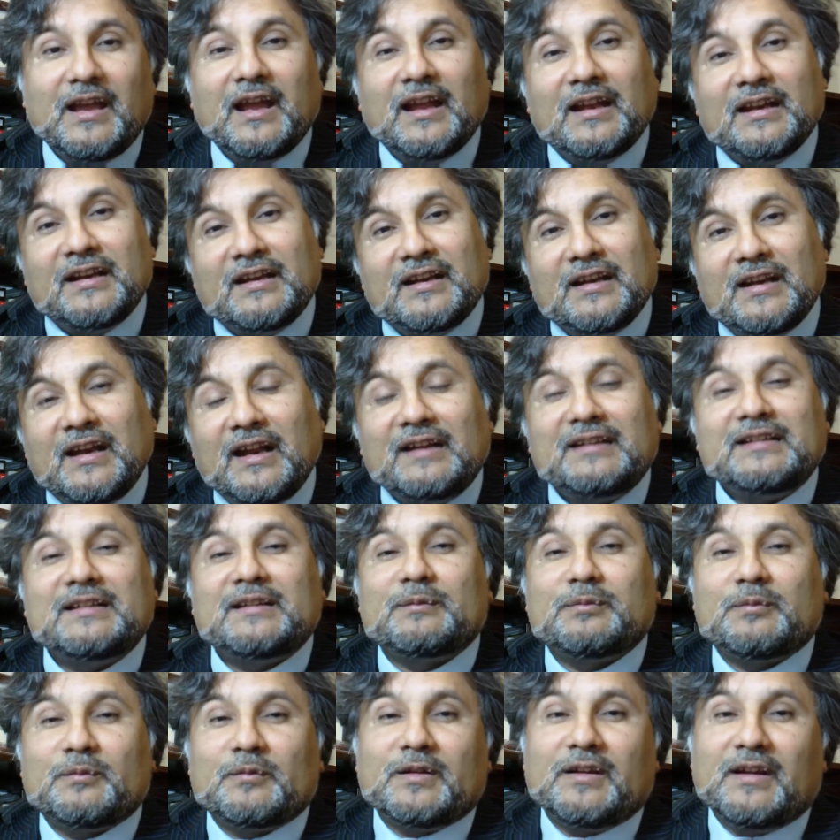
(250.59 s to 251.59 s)
And
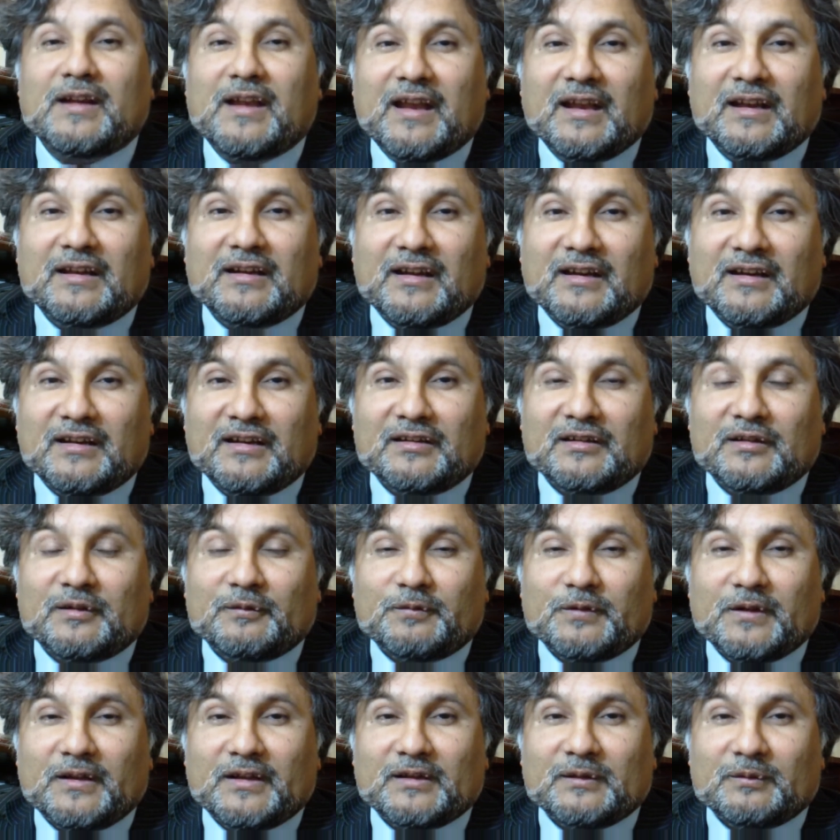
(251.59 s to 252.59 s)
let's create an
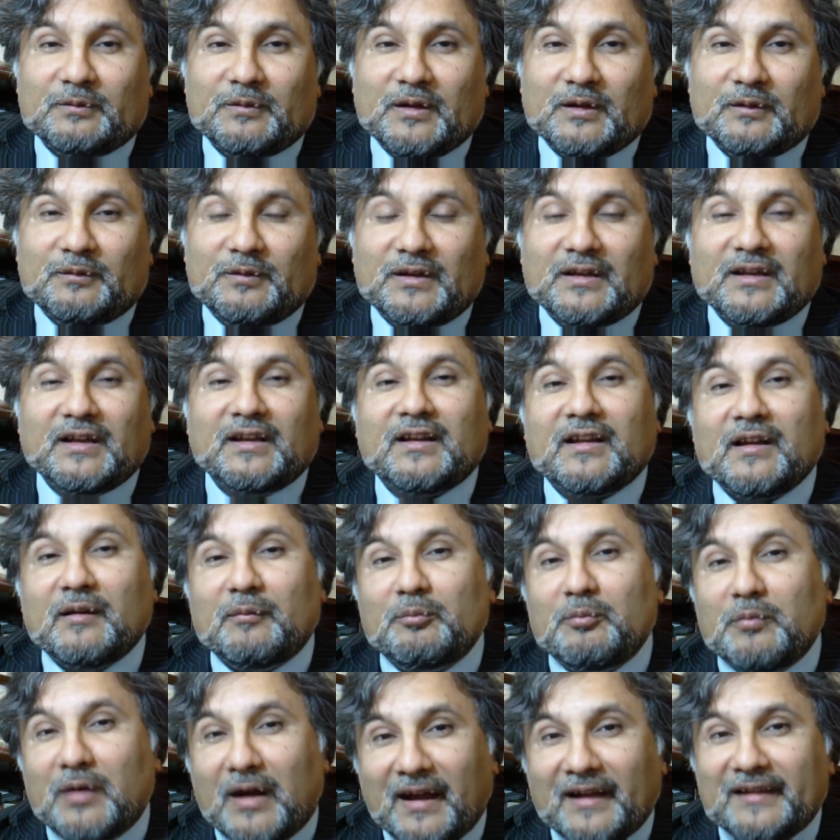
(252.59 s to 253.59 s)
interface where we can
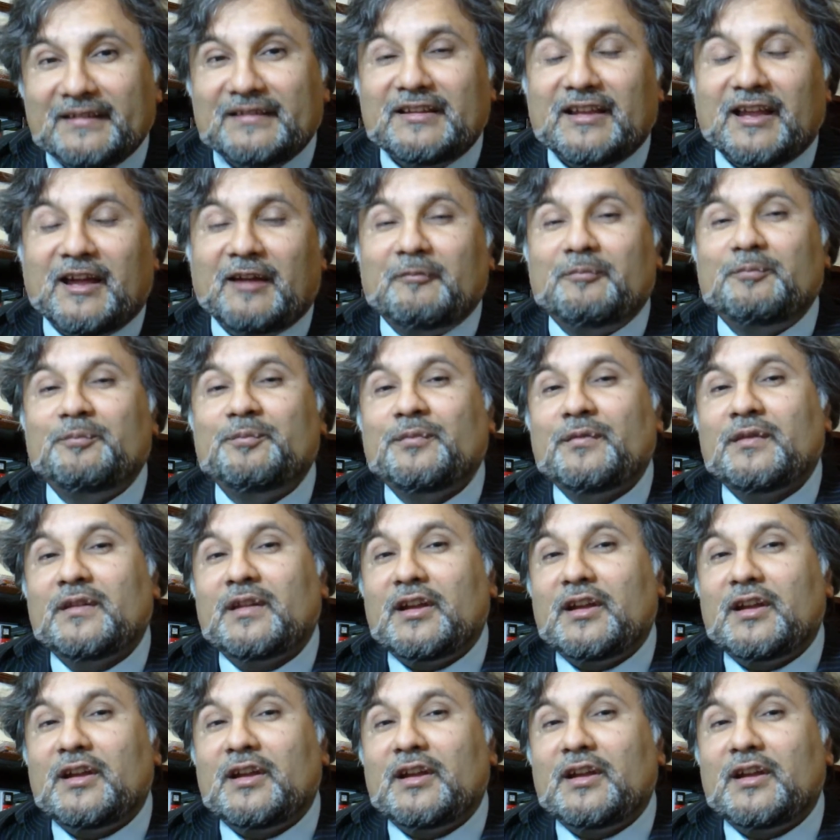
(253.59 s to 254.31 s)
combine them